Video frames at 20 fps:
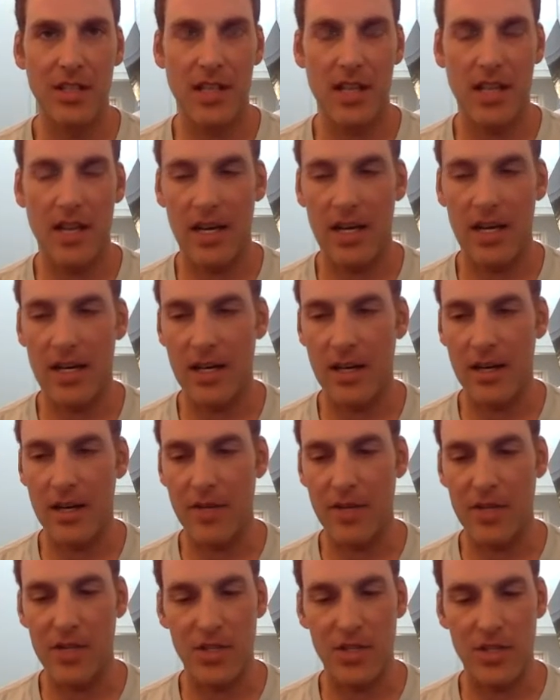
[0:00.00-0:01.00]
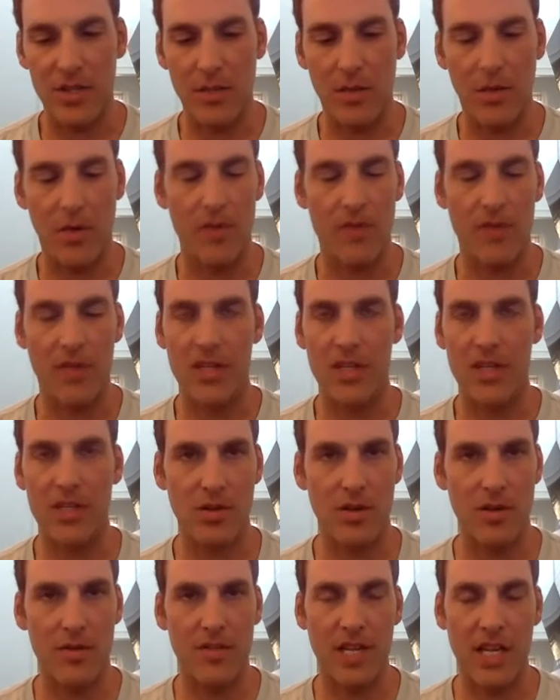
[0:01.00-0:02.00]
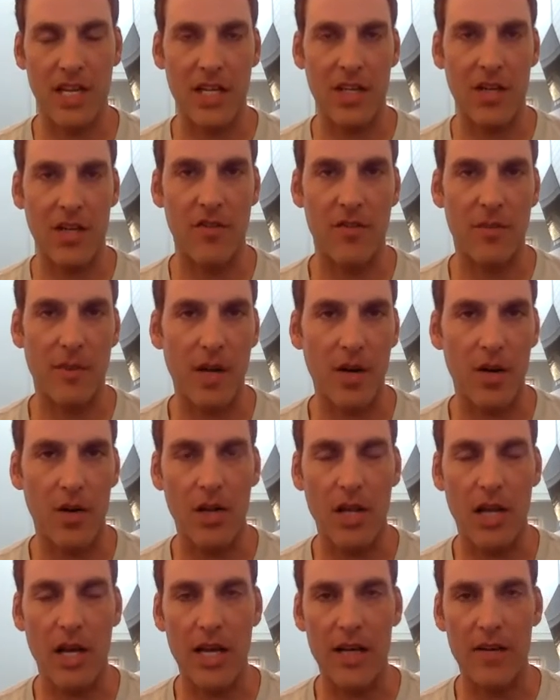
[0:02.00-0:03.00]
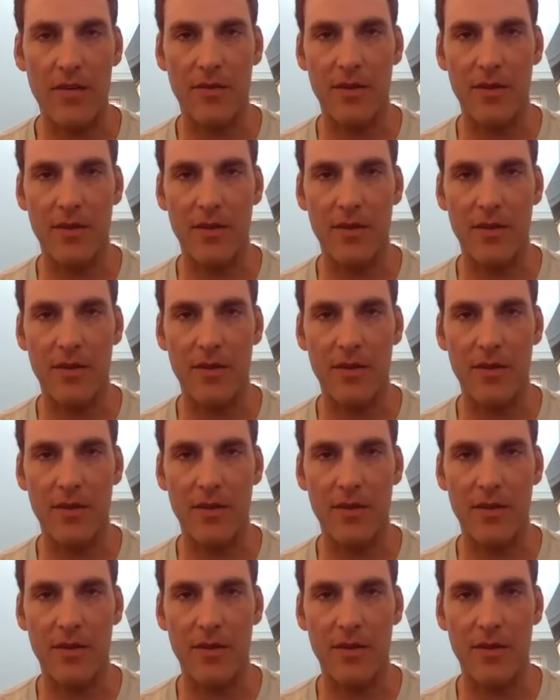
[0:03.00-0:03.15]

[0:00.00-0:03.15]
eventually morphed into sort of taking over my whole life,